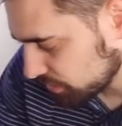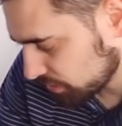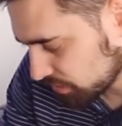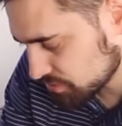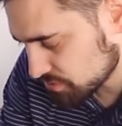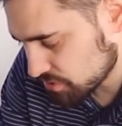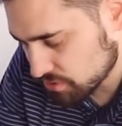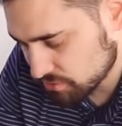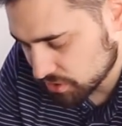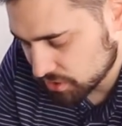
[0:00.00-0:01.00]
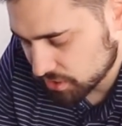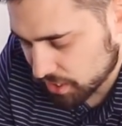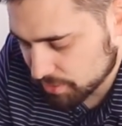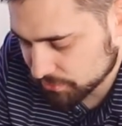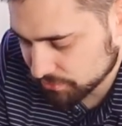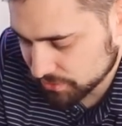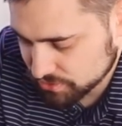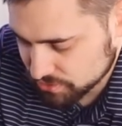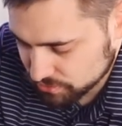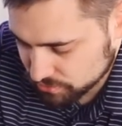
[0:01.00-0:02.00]
And so I'm going
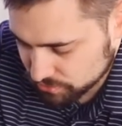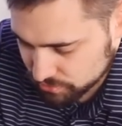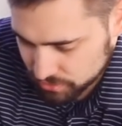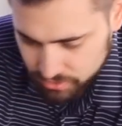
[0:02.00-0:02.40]
to